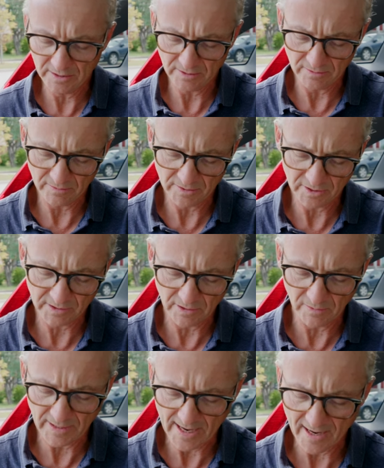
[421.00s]
to
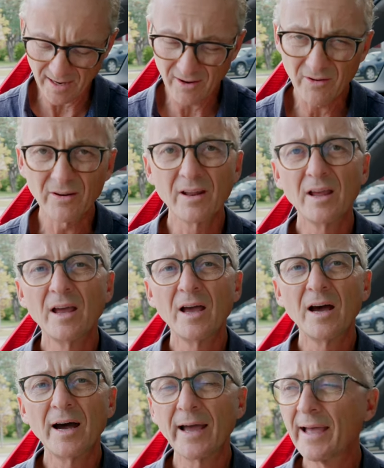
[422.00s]
slow down
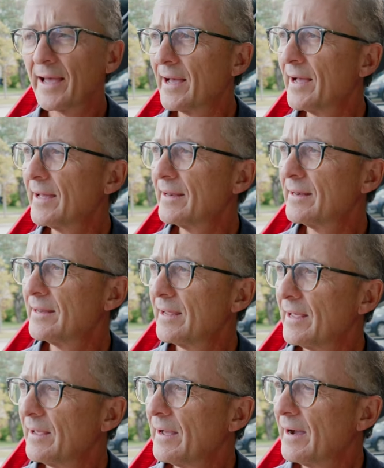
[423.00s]
and
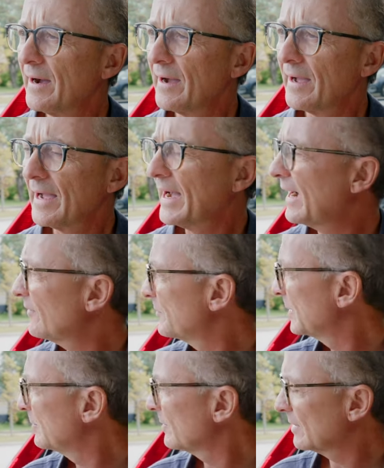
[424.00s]
have
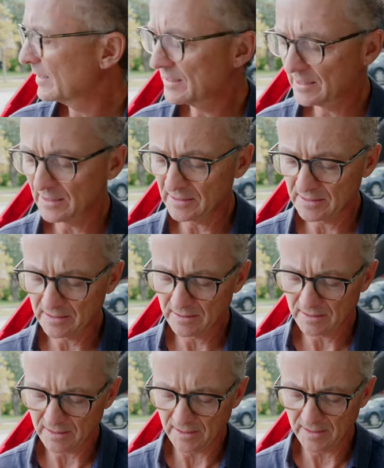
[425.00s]
people like this
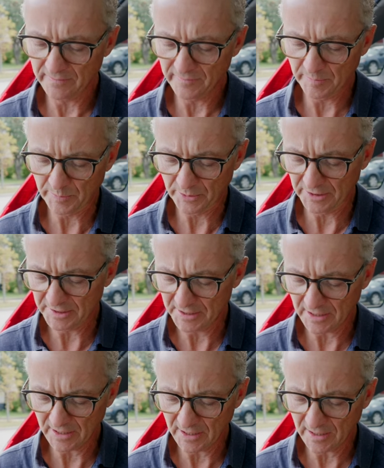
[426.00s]
kind of
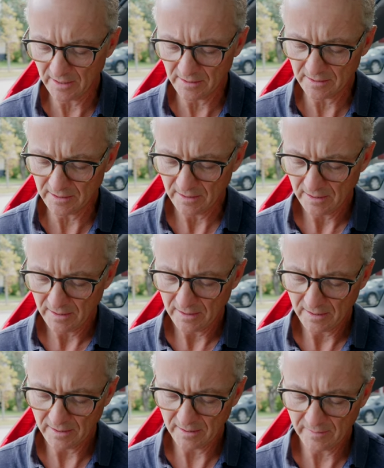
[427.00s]
appreciate
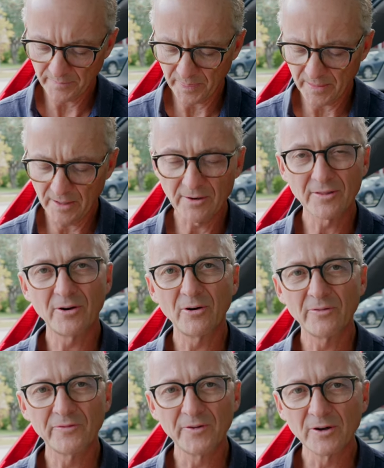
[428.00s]
um, you know, the
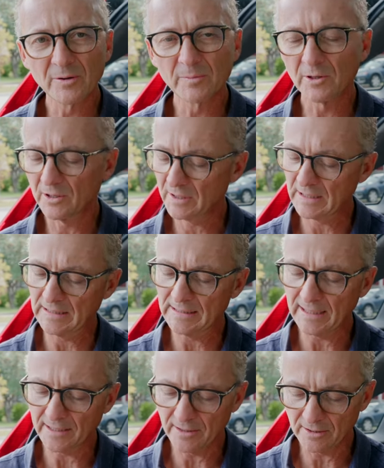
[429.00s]
whole film look and
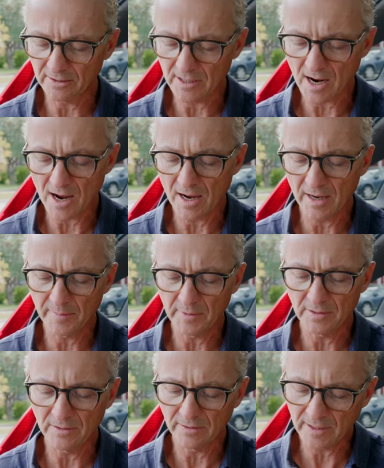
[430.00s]
taking your time
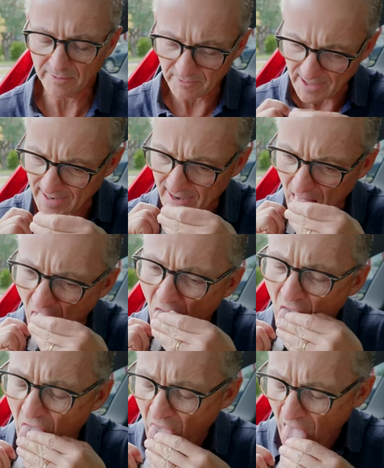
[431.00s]
and doing it right
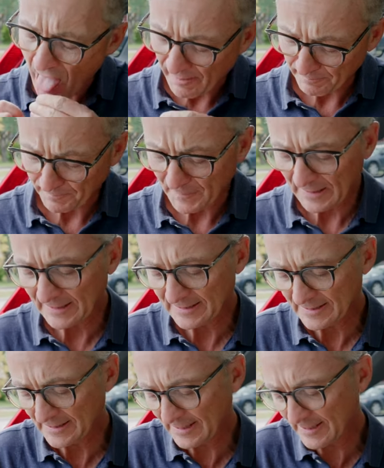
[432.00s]

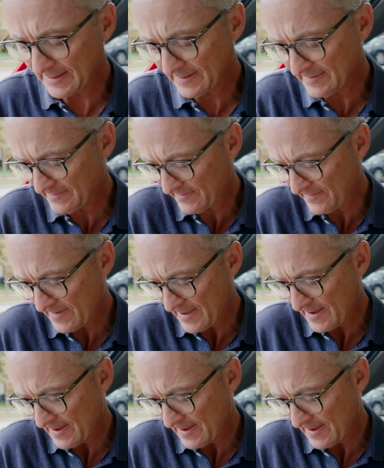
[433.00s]
instead of